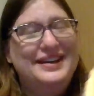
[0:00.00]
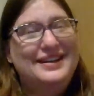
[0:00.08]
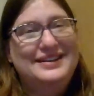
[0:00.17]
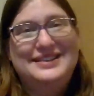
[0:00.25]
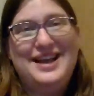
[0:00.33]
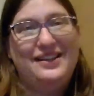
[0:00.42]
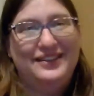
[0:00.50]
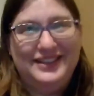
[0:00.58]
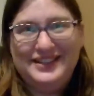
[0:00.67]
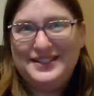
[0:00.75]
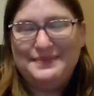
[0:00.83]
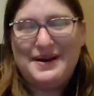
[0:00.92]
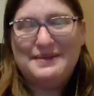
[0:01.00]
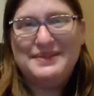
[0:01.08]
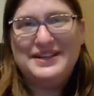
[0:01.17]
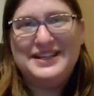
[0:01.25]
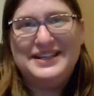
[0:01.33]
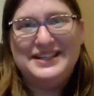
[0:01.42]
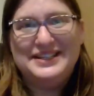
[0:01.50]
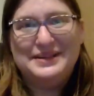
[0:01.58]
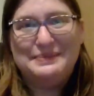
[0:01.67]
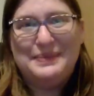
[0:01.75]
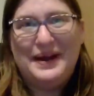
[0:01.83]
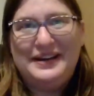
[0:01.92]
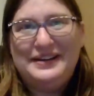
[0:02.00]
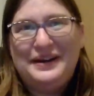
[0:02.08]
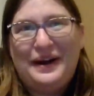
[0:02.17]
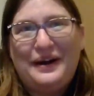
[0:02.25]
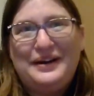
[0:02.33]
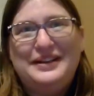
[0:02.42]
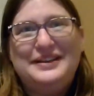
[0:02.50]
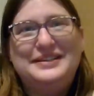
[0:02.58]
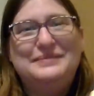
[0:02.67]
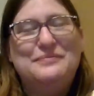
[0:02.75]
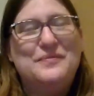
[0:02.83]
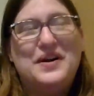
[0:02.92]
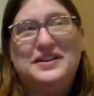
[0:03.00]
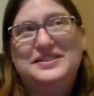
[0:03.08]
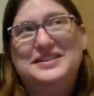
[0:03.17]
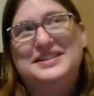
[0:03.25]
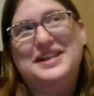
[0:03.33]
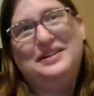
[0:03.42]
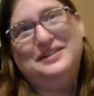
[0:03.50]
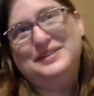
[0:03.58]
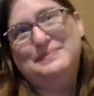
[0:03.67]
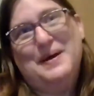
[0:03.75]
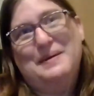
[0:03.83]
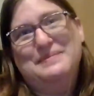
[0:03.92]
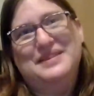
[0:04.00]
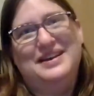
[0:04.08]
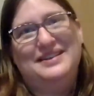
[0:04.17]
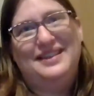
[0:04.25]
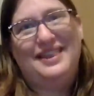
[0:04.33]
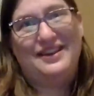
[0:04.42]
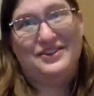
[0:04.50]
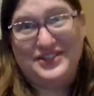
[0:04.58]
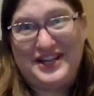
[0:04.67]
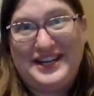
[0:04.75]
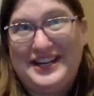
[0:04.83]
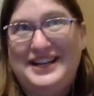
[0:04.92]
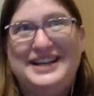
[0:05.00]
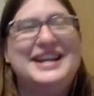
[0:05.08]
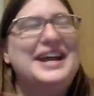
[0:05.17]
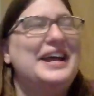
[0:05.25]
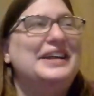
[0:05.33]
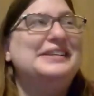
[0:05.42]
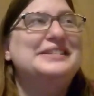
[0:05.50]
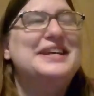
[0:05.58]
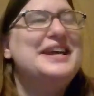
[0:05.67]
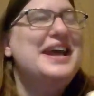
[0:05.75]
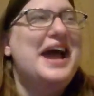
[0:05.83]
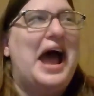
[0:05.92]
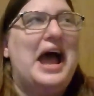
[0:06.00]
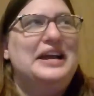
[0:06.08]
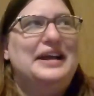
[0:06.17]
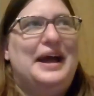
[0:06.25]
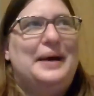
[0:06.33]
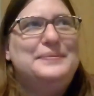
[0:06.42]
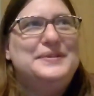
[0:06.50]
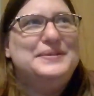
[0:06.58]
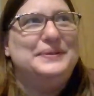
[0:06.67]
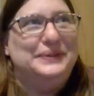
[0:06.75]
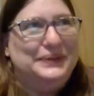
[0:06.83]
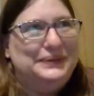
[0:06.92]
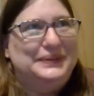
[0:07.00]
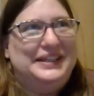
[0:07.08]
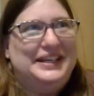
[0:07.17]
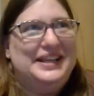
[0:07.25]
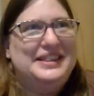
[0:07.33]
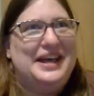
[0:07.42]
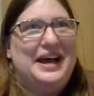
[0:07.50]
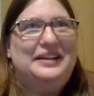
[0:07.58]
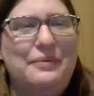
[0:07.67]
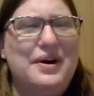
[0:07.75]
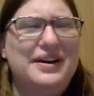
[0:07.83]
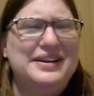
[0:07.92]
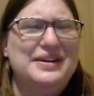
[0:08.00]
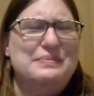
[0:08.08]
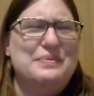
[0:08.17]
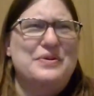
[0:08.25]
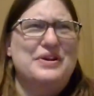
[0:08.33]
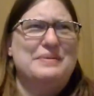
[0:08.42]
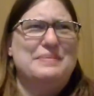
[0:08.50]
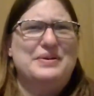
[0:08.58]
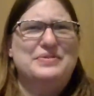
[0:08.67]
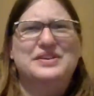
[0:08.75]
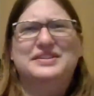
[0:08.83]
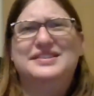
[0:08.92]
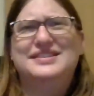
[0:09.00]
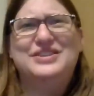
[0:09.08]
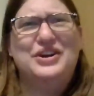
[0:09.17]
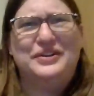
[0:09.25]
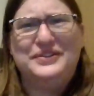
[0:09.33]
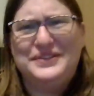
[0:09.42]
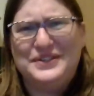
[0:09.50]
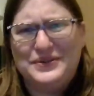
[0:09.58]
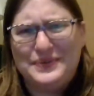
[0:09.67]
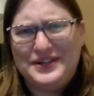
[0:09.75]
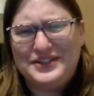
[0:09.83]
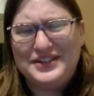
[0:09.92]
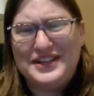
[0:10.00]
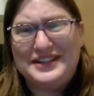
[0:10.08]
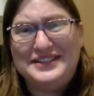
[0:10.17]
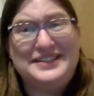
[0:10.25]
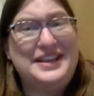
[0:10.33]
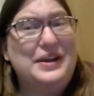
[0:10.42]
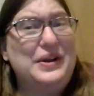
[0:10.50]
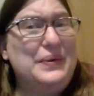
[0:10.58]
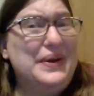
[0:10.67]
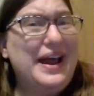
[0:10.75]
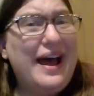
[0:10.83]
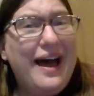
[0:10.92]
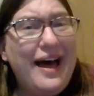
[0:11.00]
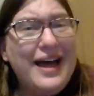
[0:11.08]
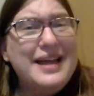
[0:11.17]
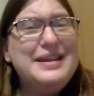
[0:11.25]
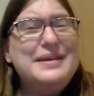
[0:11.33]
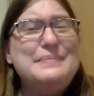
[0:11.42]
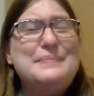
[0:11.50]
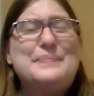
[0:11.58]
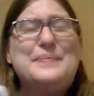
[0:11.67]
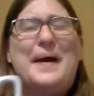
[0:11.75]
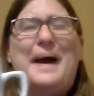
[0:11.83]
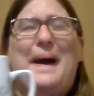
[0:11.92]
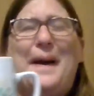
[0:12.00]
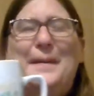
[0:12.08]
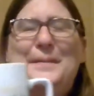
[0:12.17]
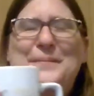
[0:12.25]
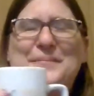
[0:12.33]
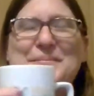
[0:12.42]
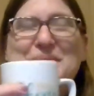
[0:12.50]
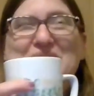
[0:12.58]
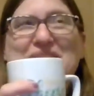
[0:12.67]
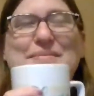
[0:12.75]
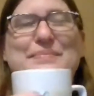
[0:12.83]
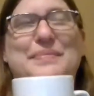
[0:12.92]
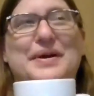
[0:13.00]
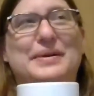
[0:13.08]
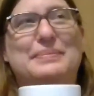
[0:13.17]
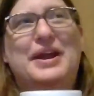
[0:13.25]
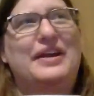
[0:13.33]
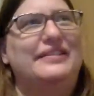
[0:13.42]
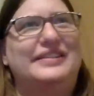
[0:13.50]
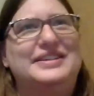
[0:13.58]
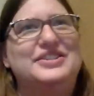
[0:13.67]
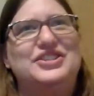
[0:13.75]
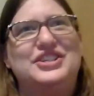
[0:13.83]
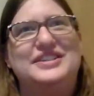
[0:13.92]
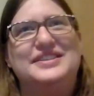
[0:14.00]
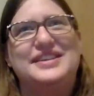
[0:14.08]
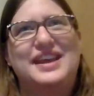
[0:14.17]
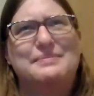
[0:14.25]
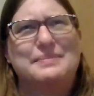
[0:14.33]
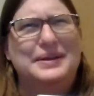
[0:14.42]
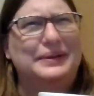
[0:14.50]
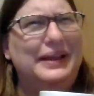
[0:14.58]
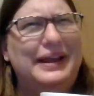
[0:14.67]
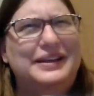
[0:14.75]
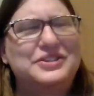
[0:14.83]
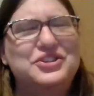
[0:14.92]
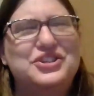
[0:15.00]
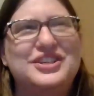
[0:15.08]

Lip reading: telling his mom that he needs a bodyguard, he wants to tell his mom that they're dating. And I absolutely get that. I want to know more about this stalker situation that he's got going on. But apparently she's a middle-aged